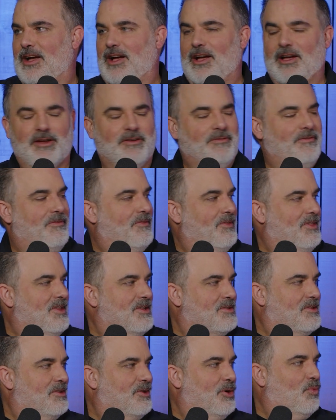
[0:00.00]
of
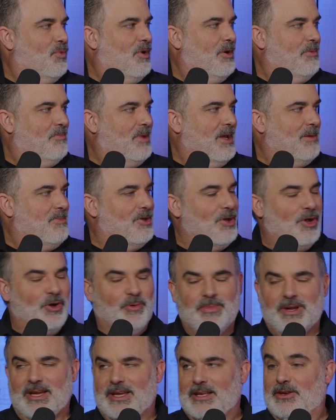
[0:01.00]
this little one, baby
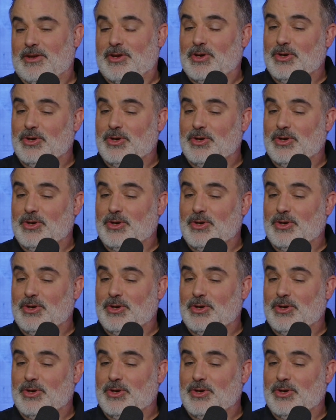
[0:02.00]
Obed,